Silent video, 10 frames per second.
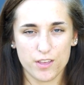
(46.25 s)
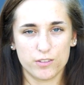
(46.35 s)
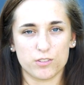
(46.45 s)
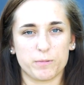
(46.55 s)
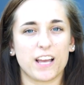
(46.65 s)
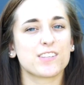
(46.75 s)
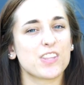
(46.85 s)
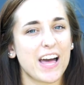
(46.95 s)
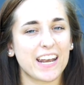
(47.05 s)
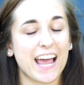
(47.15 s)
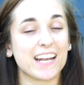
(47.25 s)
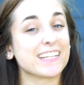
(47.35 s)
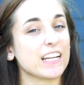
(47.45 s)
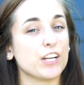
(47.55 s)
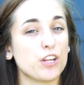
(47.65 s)
So because of that, I had to
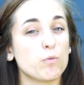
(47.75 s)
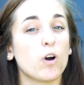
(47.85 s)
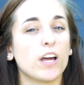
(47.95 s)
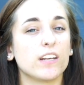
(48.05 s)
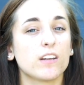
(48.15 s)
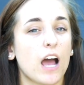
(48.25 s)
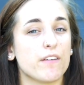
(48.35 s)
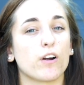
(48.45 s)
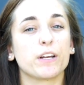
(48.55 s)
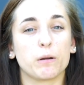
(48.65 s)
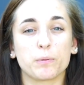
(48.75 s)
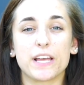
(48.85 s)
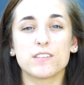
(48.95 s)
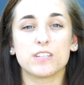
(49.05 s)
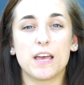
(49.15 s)
get a new one. I've already
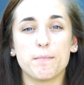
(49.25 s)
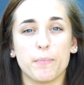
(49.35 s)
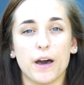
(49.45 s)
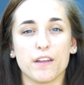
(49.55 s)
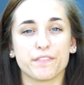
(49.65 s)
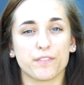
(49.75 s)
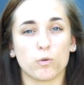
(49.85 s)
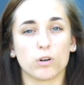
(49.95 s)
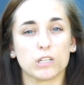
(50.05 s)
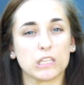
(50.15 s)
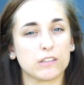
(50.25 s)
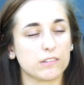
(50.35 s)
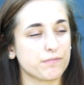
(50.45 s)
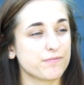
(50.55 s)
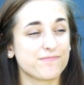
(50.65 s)
replaced it, but for
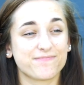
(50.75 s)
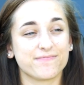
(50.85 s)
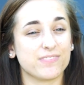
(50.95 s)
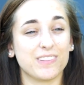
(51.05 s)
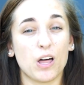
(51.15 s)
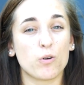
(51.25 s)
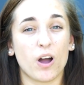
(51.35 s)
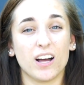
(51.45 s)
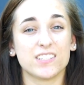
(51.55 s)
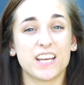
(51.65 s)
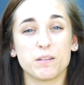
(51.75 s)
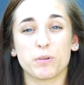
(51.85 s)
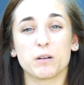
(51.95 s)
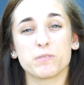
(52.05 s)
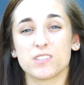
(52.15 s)
low content
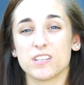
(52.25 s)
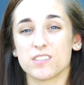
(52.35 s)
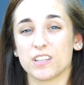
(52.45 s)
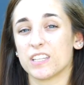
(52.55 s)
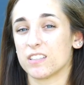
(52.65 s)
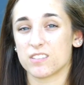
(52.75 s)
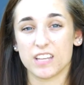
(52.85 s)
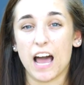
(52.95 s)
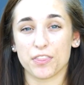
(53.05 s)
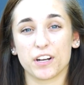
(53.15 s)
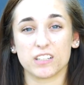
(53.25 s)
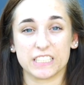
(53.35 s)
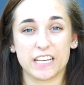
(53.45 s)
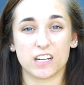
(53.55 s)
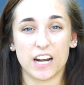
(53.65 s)
purposes that's out there on
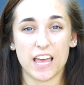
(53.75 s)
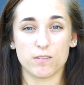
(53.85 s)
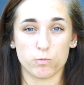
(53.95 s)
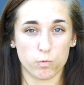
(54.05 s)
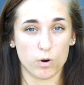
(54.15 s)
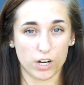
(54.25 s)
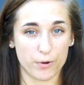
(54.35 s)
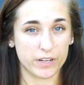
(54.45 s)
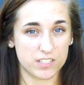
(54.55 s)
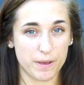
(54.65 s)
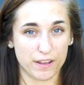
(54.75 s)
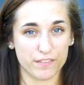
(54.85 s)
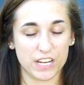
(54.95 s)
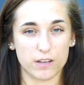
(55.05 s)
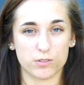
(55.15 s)
the internet, we're going to make a
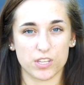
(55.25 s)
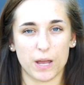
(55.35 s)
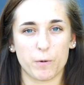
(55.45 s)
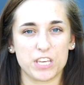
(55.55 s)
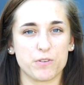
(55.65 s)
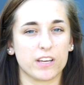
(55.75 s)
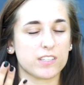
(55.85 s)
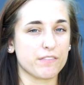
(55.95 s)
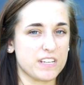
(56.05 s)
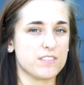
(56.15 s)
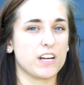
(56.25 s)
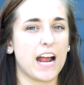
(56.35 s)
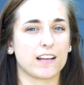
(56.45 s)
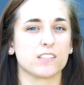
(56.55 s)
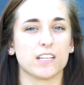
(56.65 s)
video so that way you guys have easier
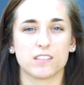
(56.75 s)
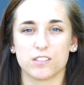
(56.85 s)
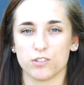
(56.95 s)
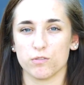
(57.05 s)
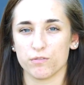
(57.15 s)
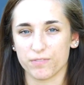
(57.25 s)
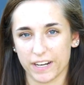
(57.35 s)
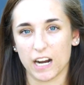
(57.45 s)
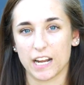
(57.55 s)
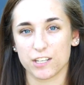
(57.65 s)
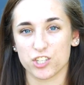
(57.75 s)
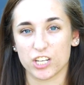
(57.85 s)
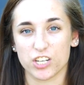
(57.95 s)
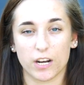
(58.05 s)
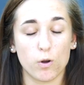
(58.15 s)
access to figure out how to
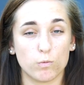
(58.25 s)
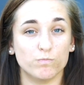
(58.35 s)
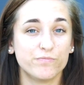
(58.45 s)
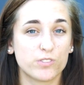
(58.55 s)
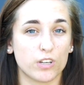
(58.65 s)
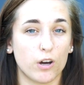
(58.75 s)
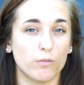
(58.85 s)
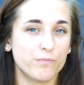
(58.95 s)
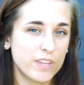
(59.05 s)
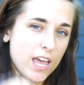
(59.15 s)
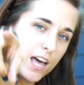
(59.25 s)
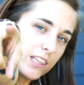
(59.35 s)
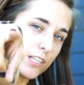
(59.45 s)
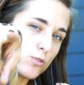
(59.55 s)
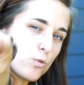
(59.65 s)
change it at home. So
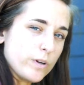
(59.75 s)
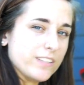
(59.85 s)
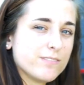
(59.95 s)
let's do it.